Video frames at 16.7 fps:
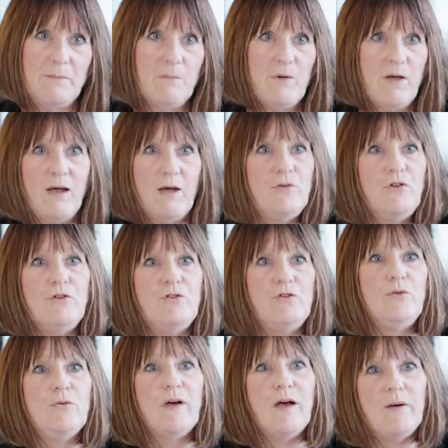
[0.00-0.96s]
how you
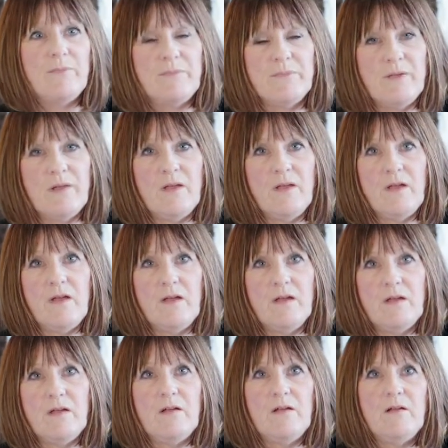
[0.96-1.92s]
do that
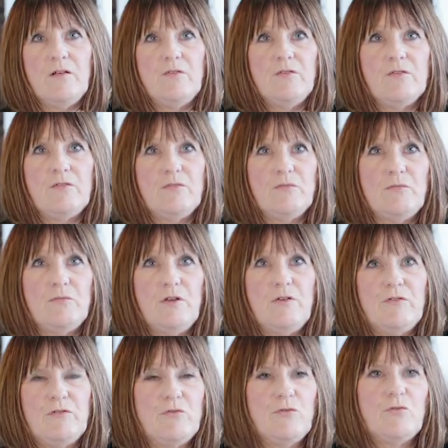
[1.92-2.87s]
is
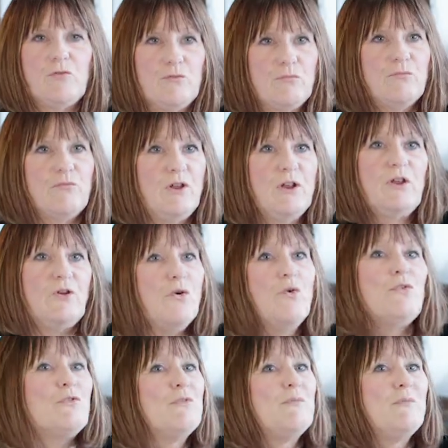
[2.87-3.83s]
just really
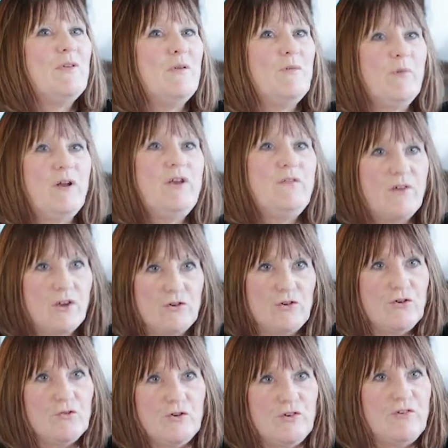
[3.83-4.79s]
good. And when you've
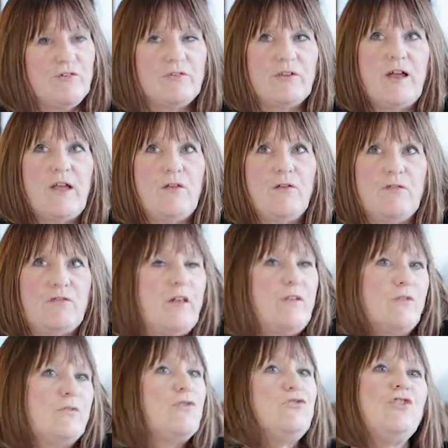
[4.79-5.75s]
actually done it, it's like a
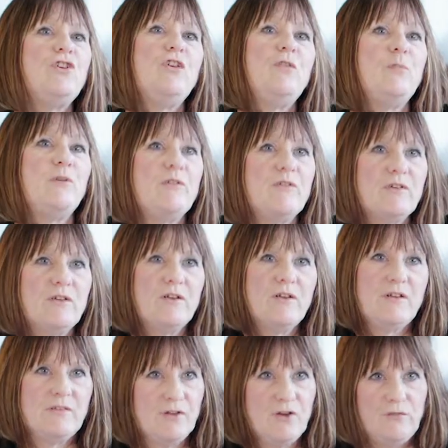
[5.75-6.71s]
sense of achievement
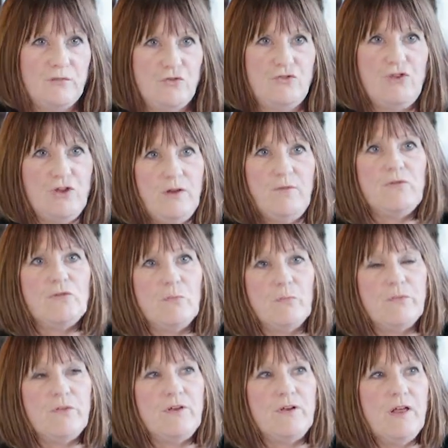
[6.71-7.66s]
that you've achieved
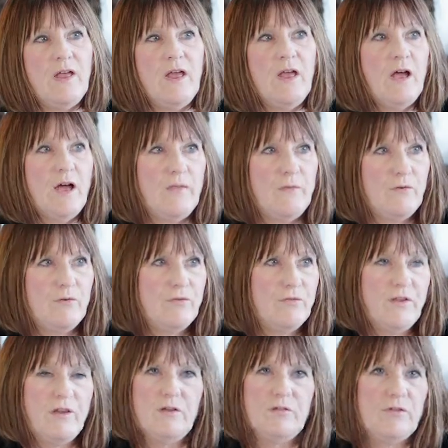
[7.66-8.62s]
something. And there's
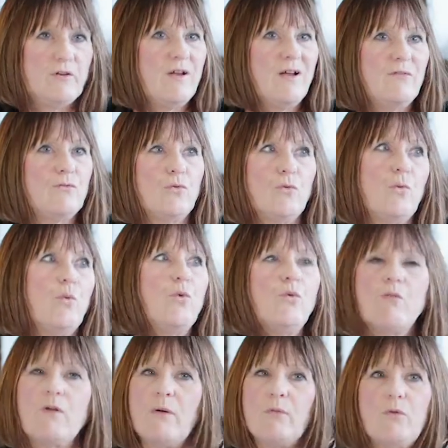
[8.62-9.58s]
things that I've done
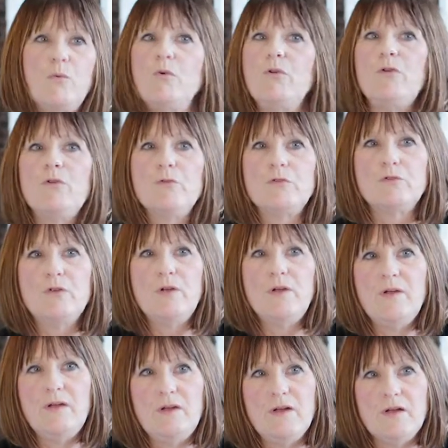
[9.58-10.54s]
all around the world,
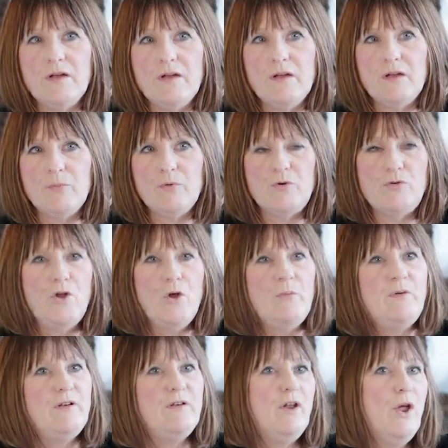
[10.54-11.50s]
but
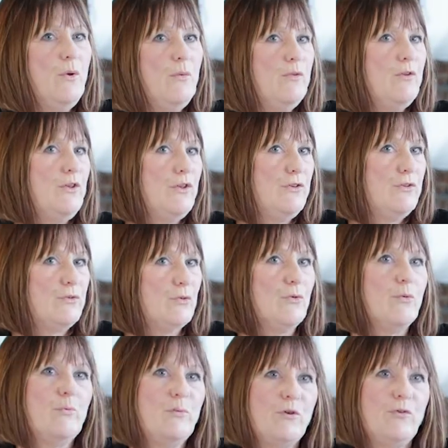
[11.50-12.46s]
nobody'd know that you'd
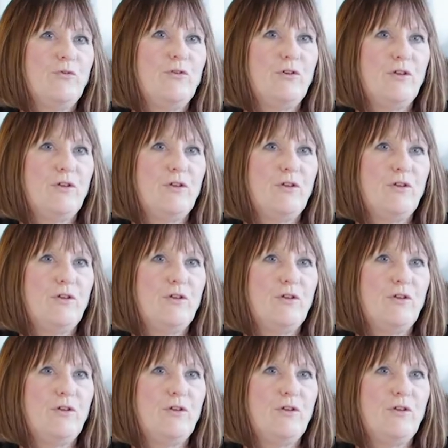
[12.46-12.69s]
done them, because